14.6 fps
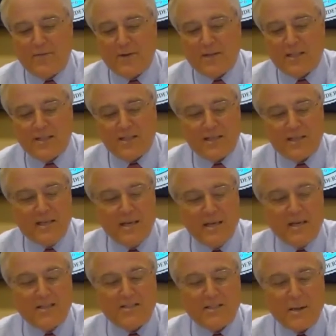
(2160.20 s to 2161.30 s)
your advocacy,
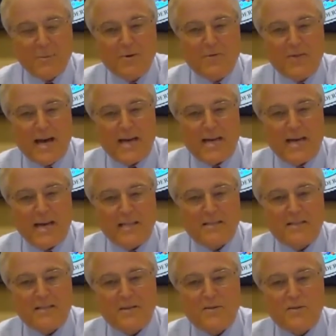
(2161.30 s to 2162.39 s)
some of that
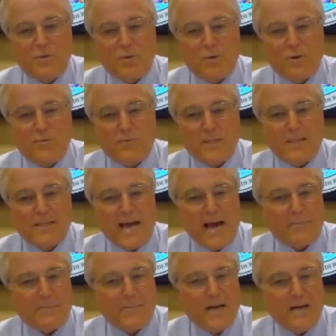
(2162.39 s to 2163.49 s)
has sort of been
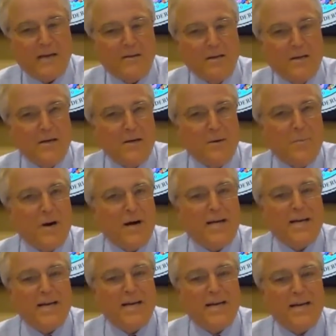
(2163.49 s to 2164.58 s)
tapped down,
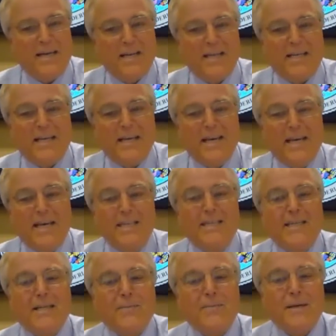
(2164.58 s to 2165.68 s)
but it could
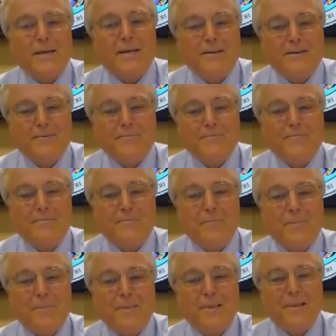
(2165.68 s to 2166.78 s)
easily be,
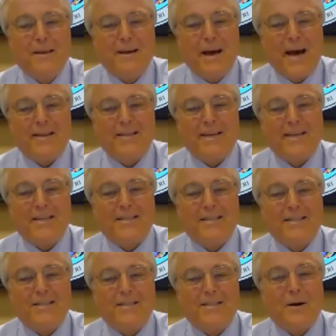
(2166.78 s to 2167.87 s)
I
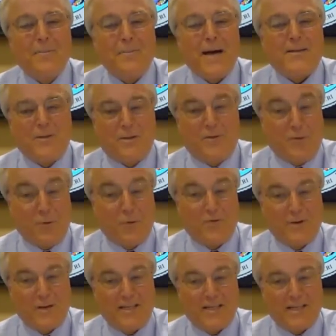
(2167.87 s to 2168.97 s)
think, come back to the
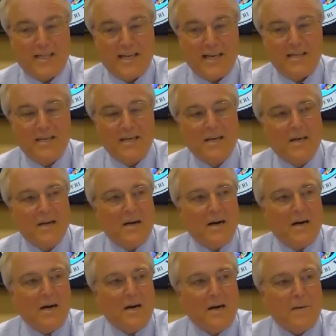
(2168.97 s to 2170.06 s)
forefront again.
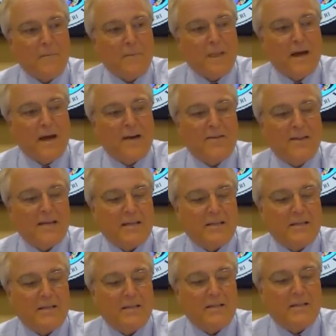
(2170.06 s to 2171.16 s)
I
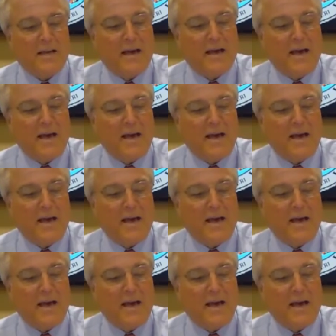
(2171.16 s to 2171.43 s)
think